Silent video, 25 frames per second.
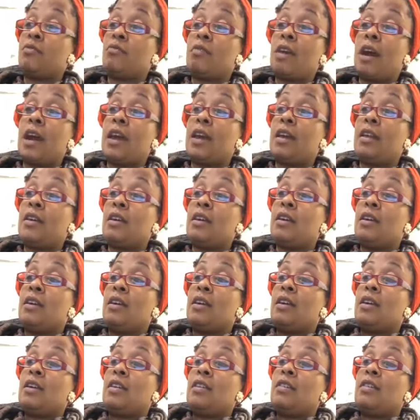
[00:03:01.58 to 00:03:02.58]
write.
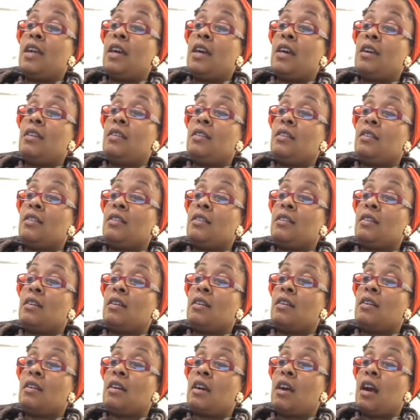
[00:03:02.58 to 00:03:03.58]
Then
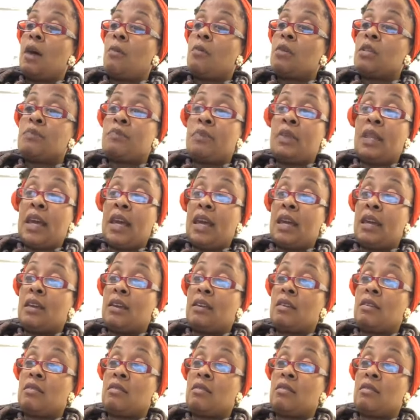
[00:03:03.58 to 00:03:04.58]
I was
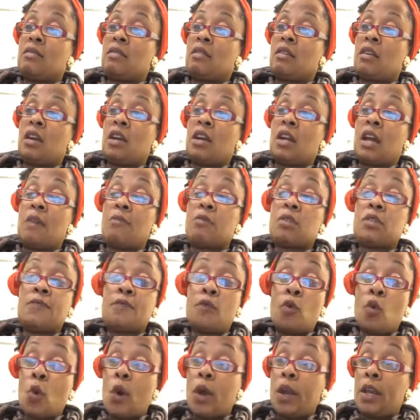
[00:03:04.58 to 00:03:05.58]
blank, and I was
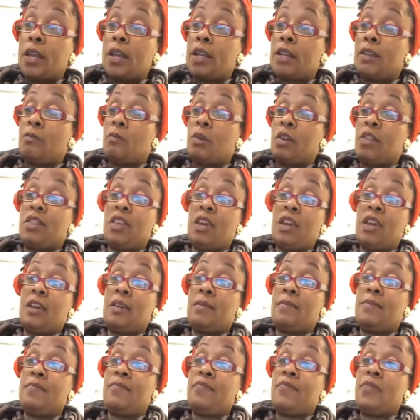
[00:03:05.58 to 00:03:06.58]
void
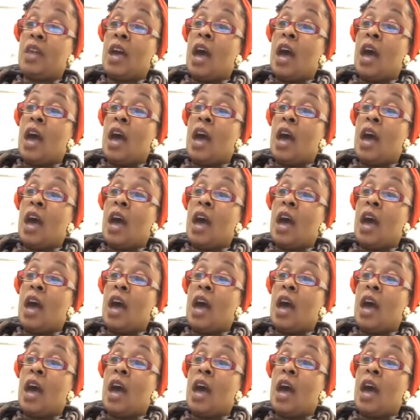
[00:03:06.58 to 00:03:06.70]
within.